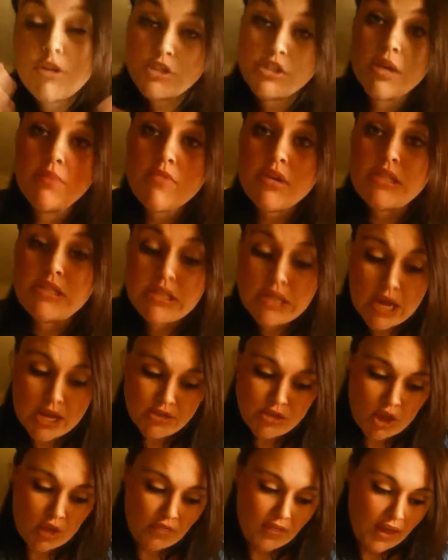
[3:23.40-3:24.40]
For some reason,
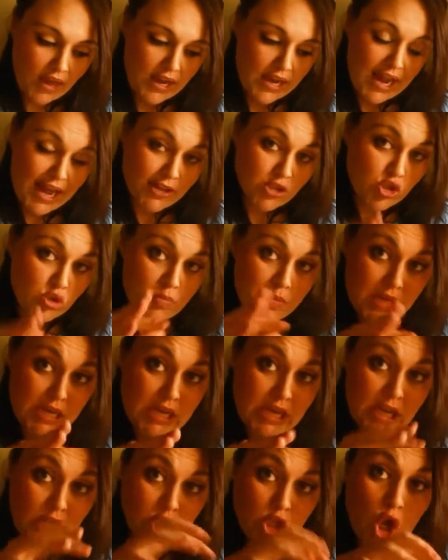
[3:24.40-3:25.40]
I thought that it had to
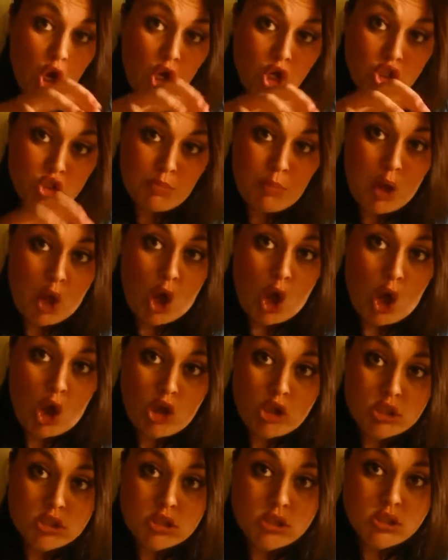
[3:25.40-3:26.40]
be in a large
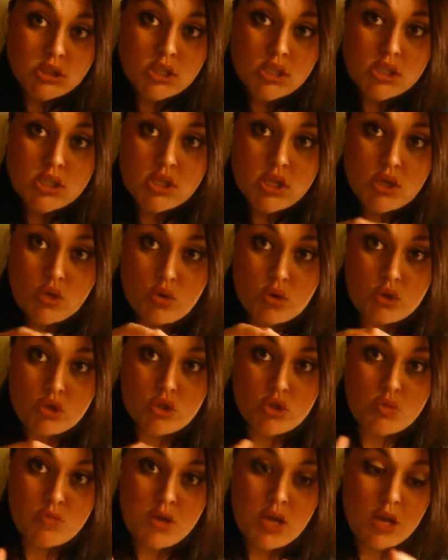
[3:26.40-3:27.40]
ball in order
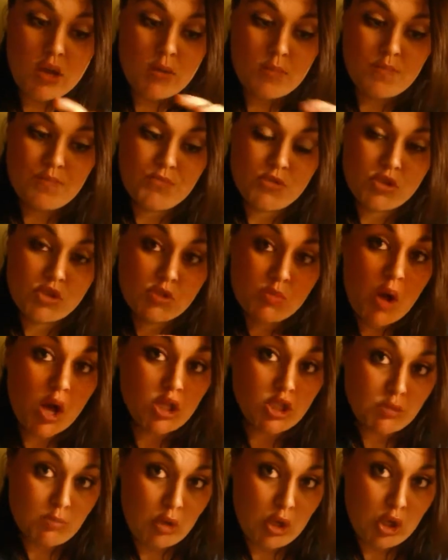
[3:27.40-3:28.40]
to make
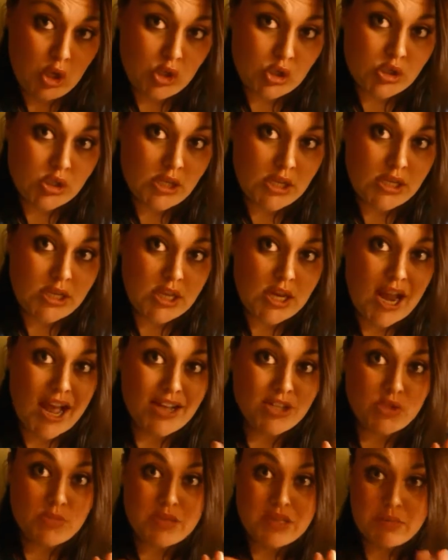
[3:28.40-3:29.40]
smaller balls. Like, it
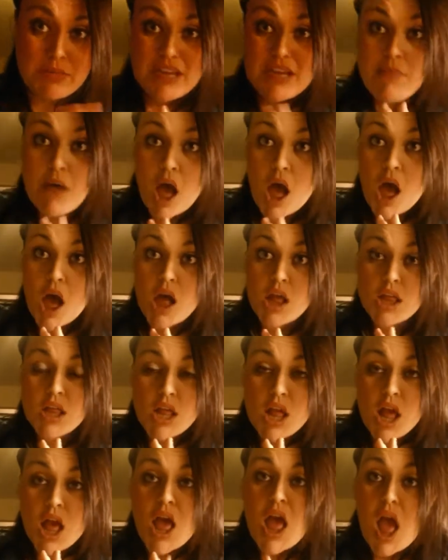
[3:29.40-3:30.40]
had to be a big ball,
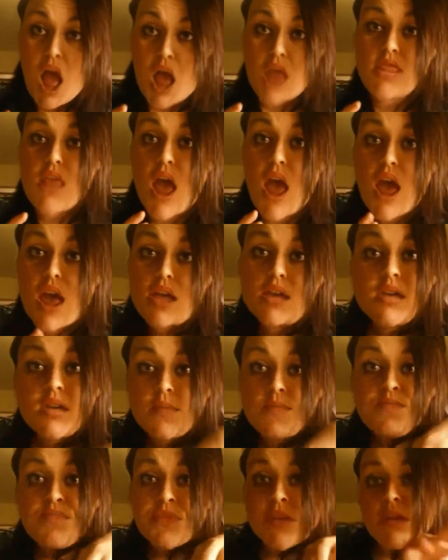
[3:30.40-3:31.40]
and
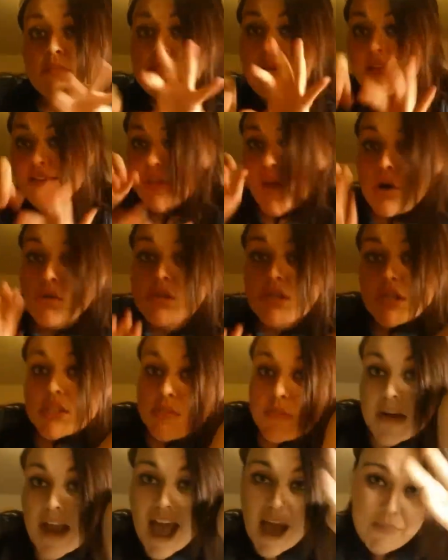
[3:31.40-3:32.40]
then
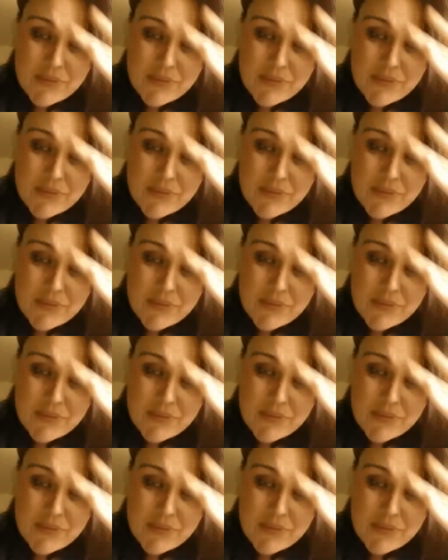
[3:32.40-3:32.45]
mitosis would